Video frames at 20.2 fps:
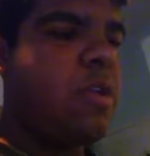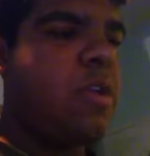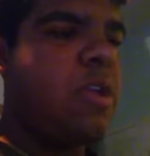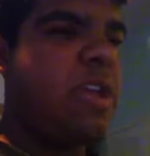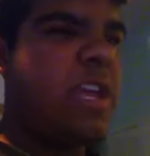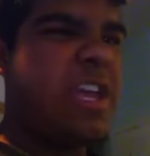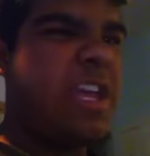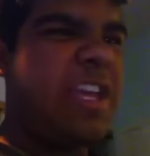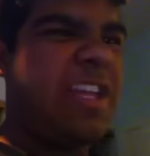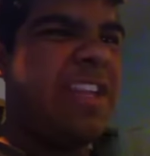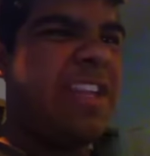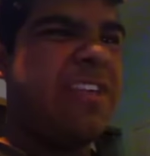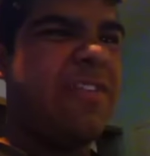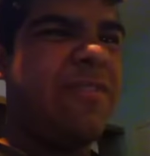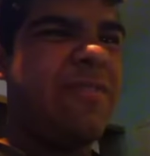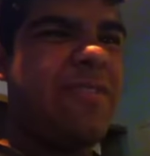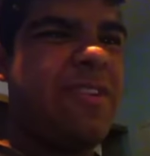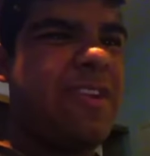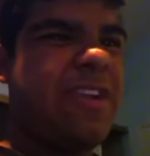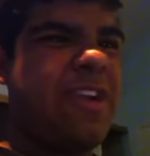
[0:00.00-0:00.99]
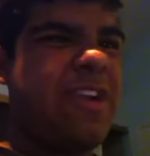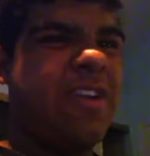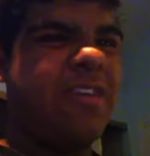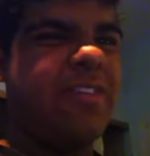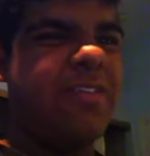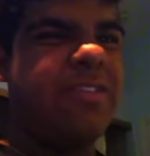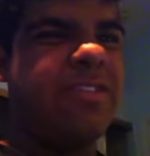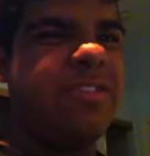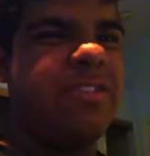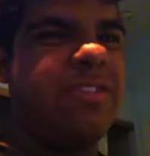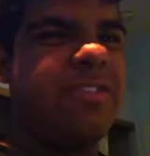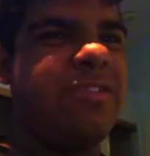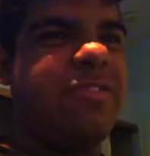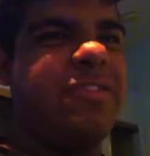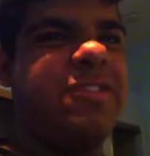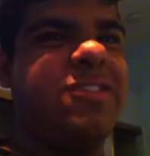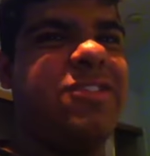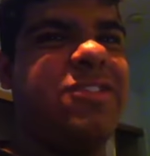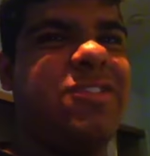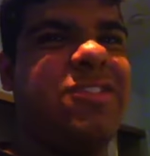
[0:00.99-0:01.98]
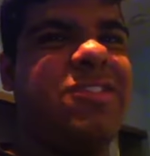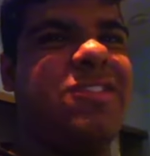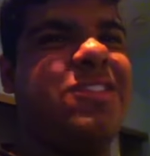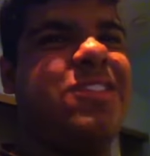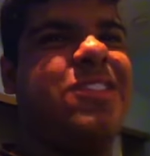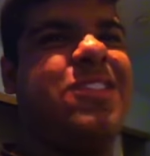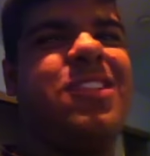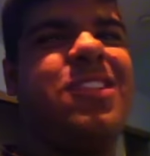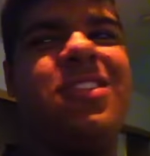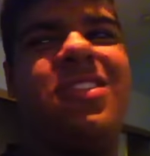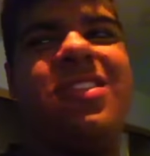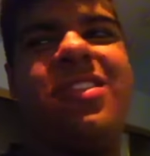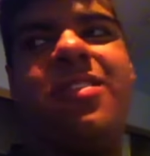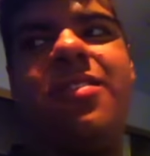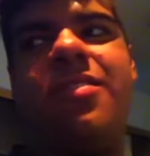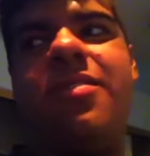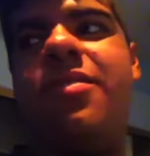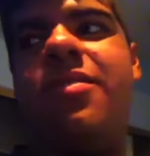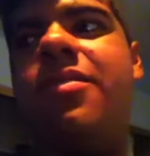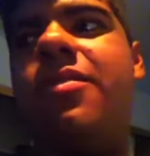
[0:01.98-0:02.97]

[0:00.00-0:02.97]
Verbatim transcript: Anyway, I also want to show you something now